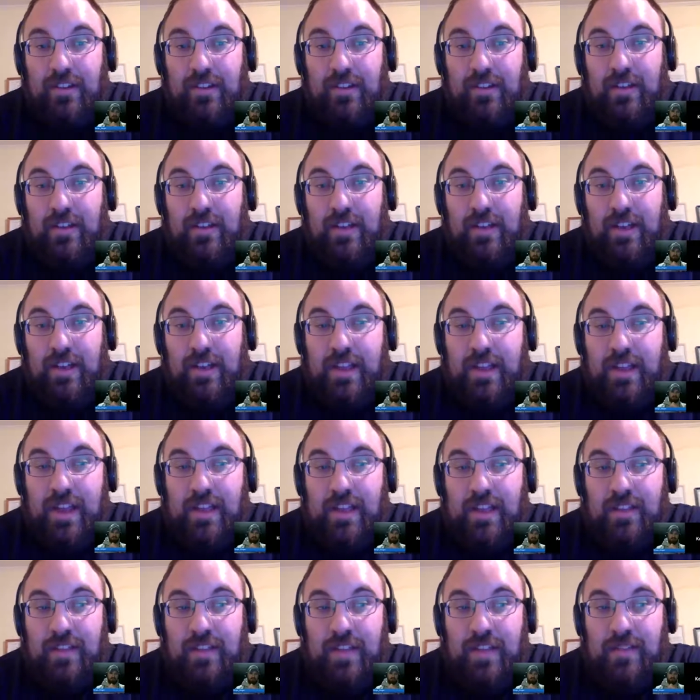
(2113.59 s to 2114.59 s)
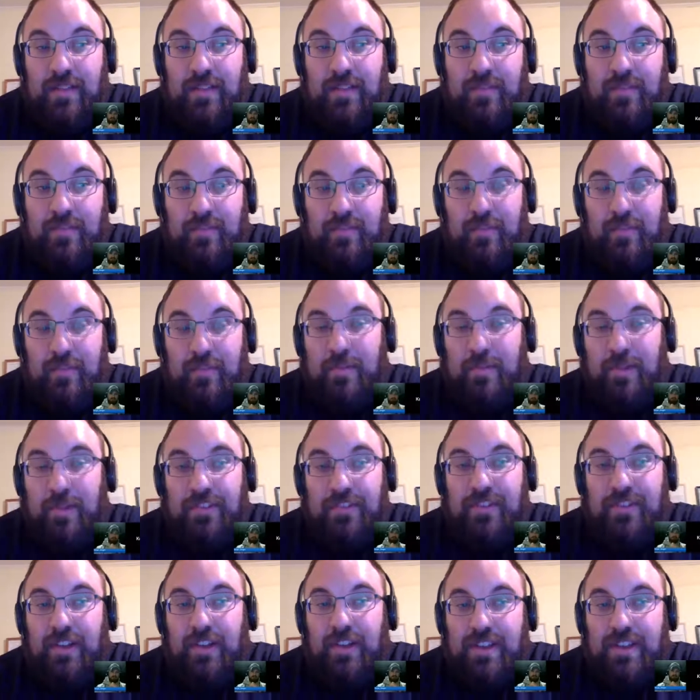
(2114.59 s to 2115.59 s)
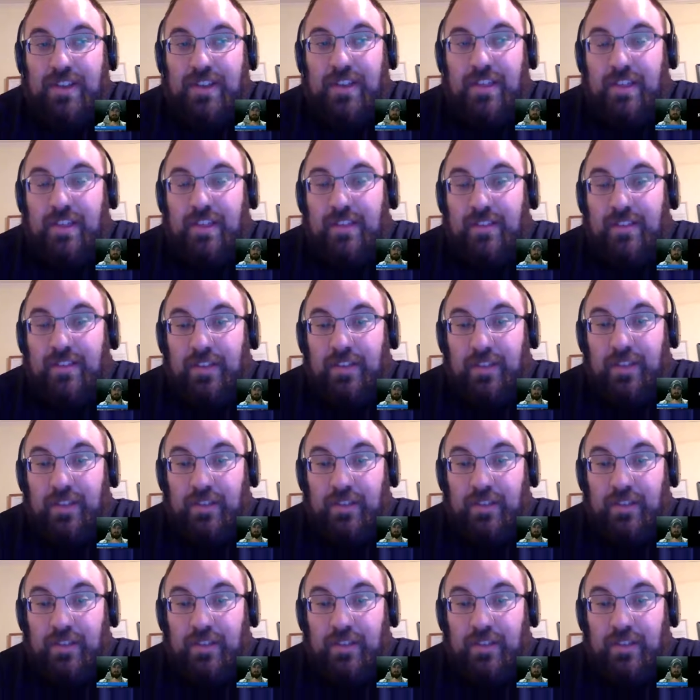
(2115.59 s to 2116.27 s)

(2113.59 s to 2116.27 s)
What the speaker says: it promotes the idea that, like,